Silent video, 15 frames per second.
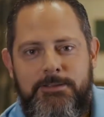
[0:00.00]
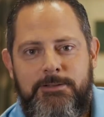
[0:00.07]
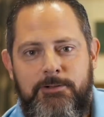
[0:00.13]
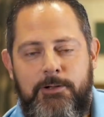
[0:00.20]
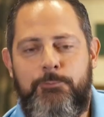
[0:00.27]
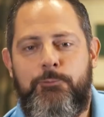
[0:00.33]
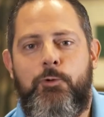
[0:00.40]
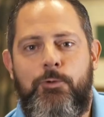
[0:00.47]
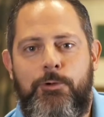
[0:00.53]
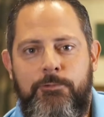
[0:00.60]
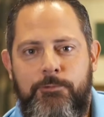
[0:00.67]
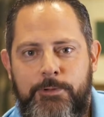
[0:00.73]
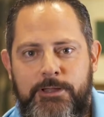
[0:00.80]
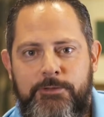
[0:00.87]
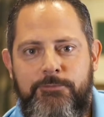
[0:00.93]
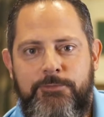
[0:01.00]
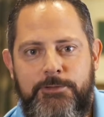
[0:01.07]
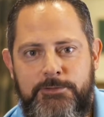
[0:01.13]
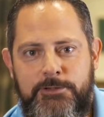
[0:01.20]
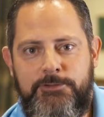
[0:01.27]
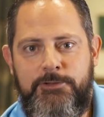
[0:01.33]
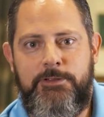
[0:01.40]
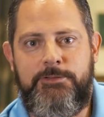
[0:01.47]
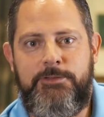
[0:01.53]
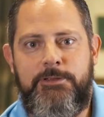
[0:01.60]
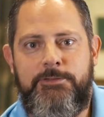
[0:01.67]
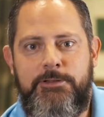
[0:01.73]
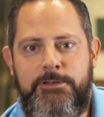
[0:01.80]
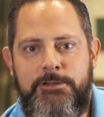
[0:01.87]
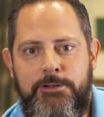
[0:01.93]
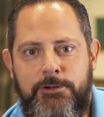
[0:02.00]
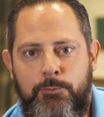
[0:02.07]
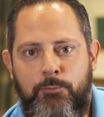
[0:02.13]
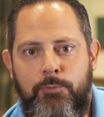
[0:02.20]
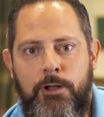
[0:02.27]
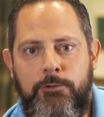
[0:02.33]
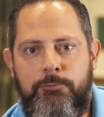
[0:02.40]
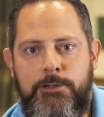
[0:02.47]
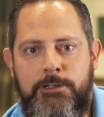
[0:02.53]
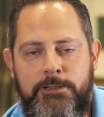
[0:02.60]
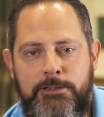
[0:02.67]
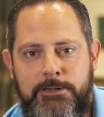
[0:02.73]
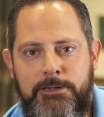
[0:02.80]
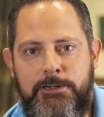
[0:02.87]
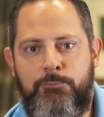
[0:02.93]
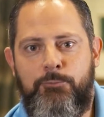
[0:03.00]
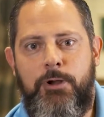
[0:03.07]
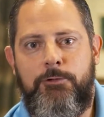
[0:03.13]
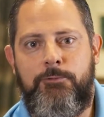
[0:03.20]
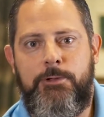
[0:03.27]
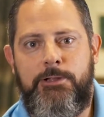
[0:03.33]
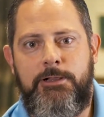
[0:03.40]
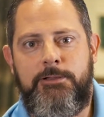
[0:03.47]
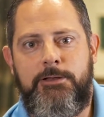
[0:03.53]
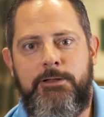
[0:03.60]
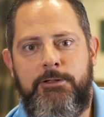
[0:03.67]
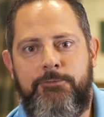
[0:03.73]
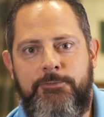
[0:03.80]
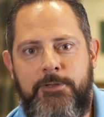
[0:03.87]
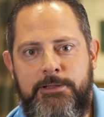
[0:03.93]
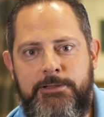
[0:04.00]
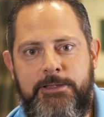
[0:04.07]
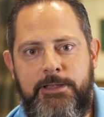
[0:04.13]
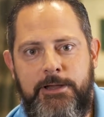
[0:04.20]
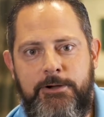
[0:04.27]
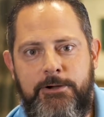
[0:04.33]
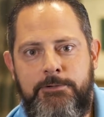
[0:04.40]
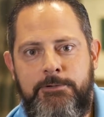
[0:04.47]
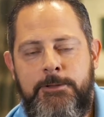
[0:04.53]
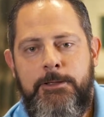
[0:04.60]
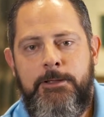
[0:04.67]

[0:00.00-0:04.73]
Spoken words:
I'm Corey Reed, physician assistant here at Broadway Clinic and Broadway Clinic FedCare.